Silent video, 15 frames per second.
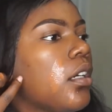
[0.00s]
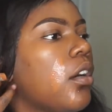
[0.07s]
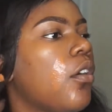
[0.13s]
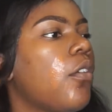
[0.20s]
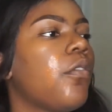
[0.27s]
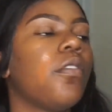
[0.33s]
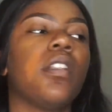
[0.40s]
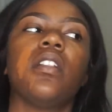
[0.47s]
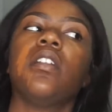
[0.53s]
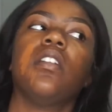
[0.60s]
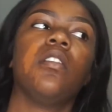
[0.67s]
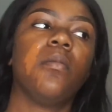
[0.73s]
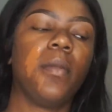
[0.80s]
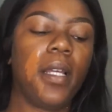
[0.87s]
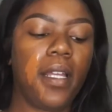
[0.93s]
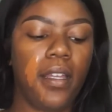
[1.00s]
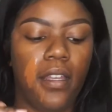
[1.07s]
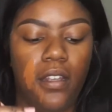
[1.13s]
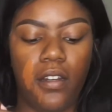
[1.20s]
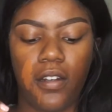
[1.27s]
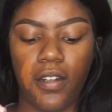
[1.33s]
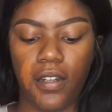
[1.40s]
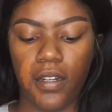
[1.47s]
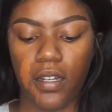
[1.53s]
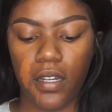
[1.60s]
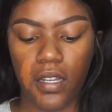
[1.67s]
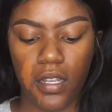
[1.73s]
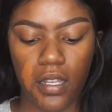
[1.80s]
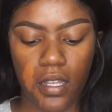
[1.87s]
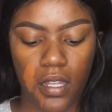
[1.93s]
Hopefully none of my hair
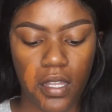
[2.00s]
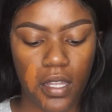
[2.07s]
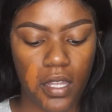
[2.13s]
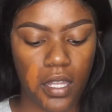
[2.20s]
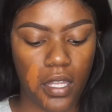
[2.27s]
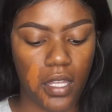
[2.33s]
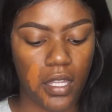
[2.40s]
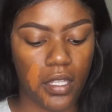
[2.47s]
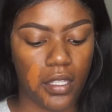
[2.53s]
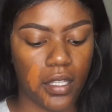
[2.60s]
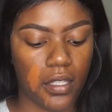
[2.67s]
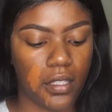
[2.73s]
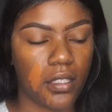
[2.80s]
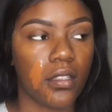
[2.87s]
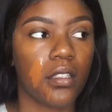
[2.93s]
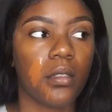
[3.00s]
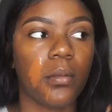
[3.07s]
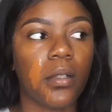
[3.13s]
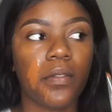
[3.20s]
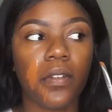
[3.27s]
gets into my